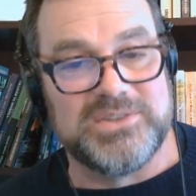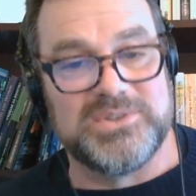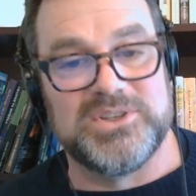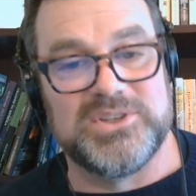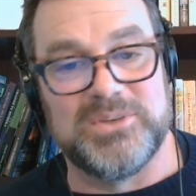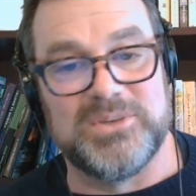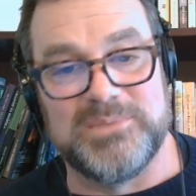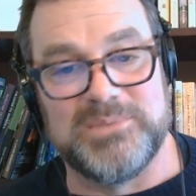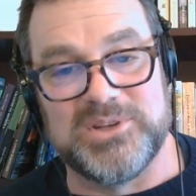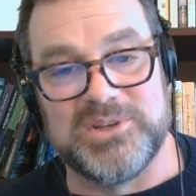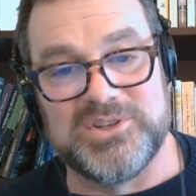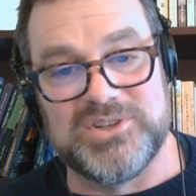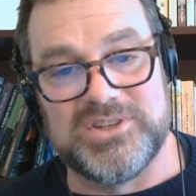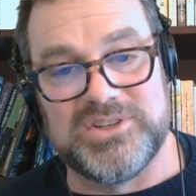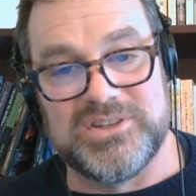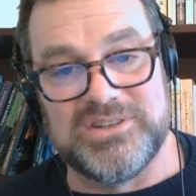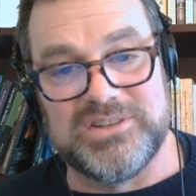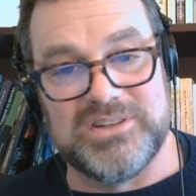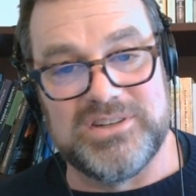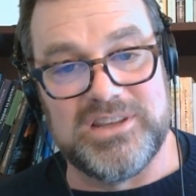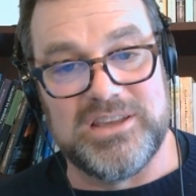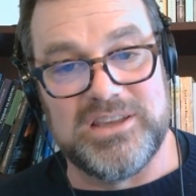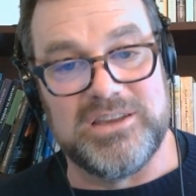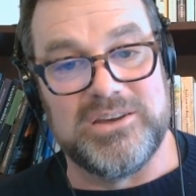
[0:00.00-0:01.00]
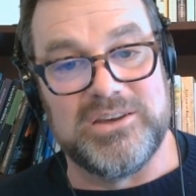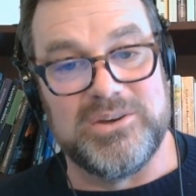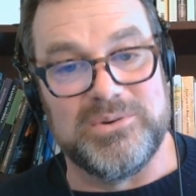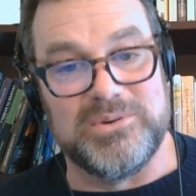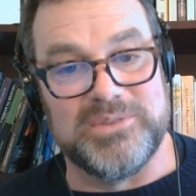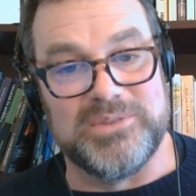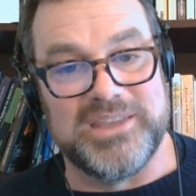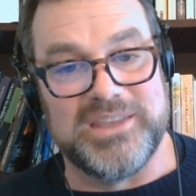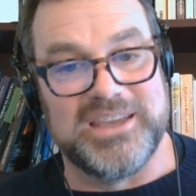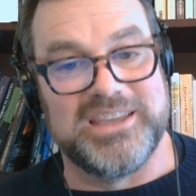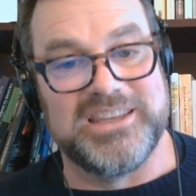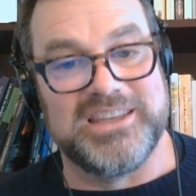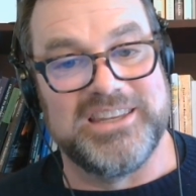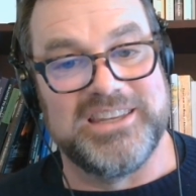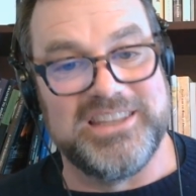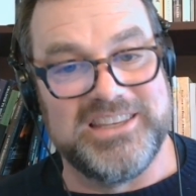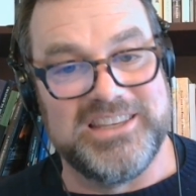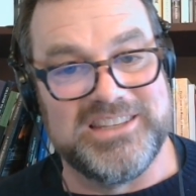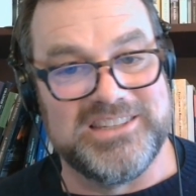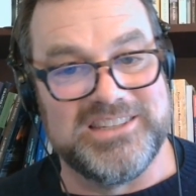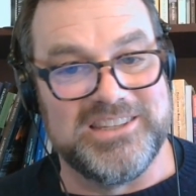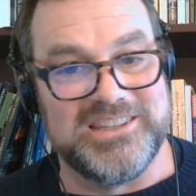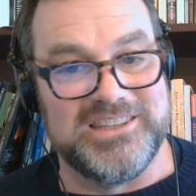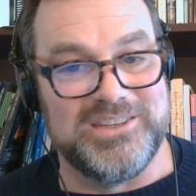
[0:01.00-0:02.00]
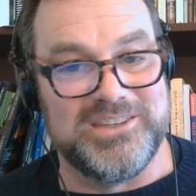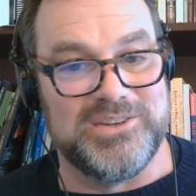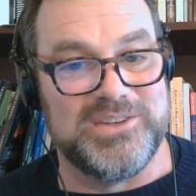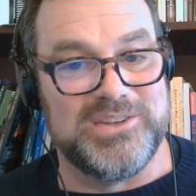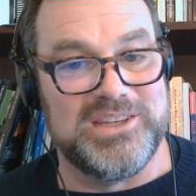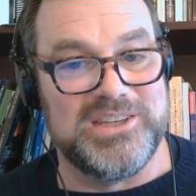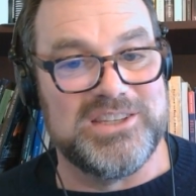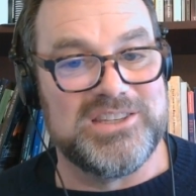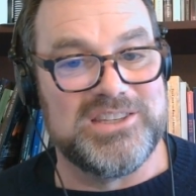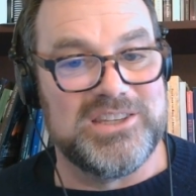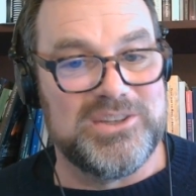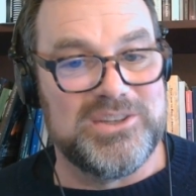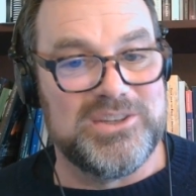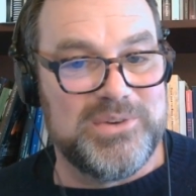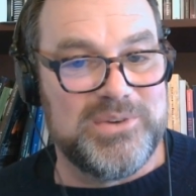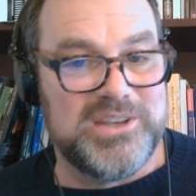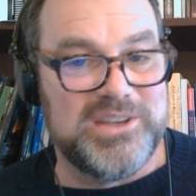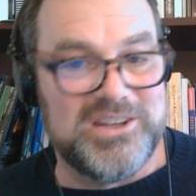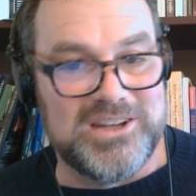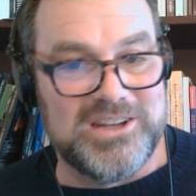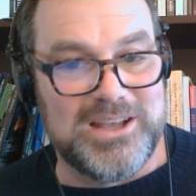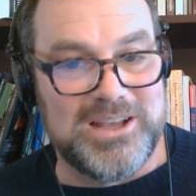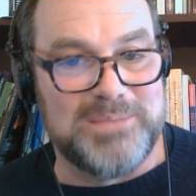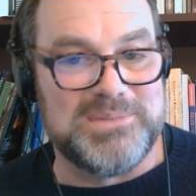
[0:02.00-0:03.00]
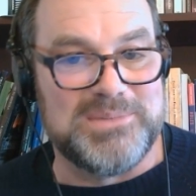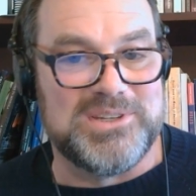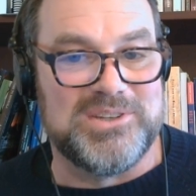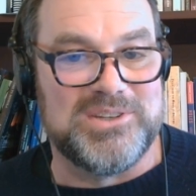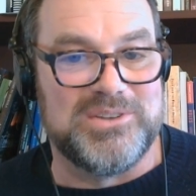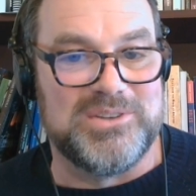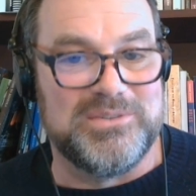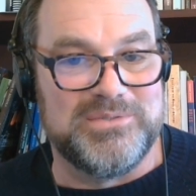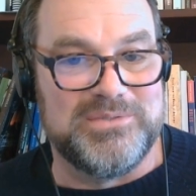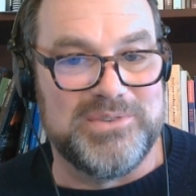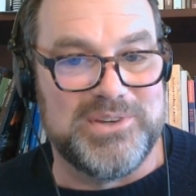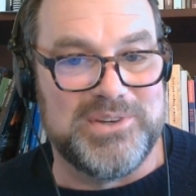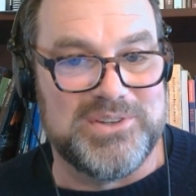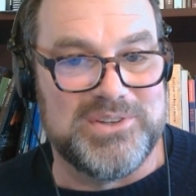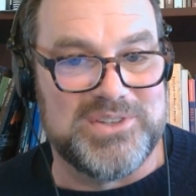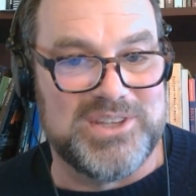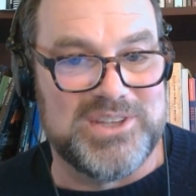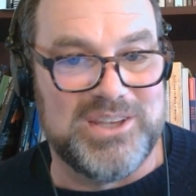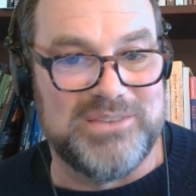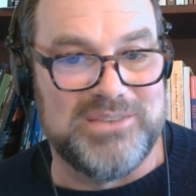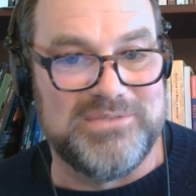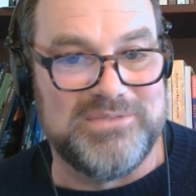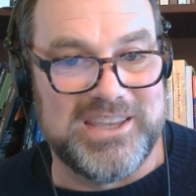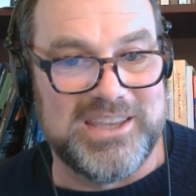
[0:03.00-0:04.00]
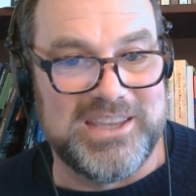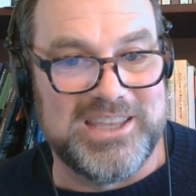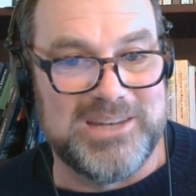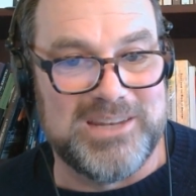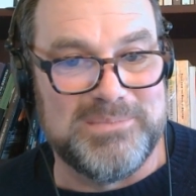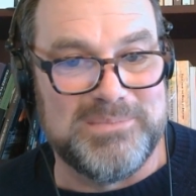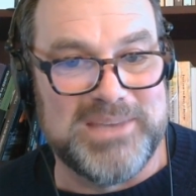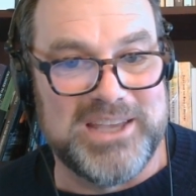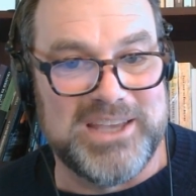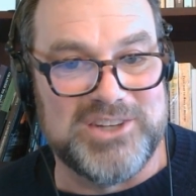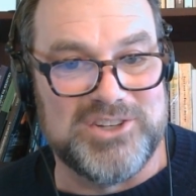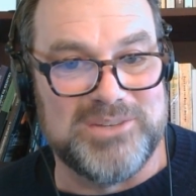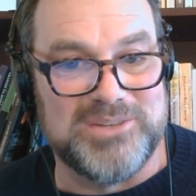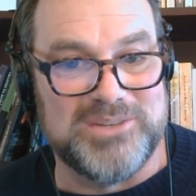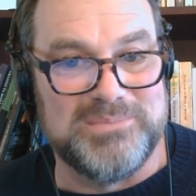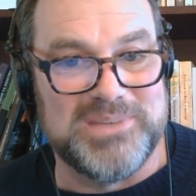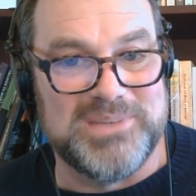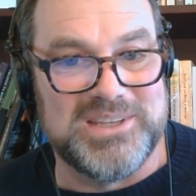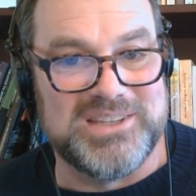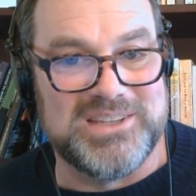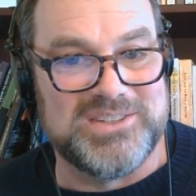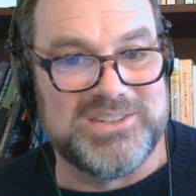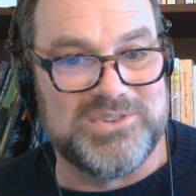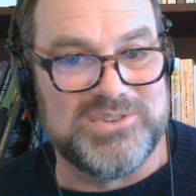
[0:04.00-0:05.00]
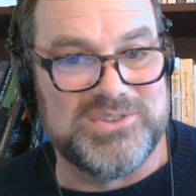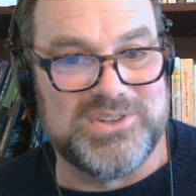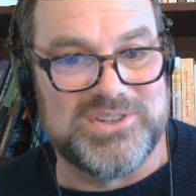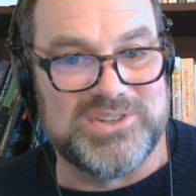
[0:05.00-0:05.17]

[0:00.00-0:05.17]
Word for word: so much to know that can easily you can easily create an obstacle for yourself i can imagine because yes a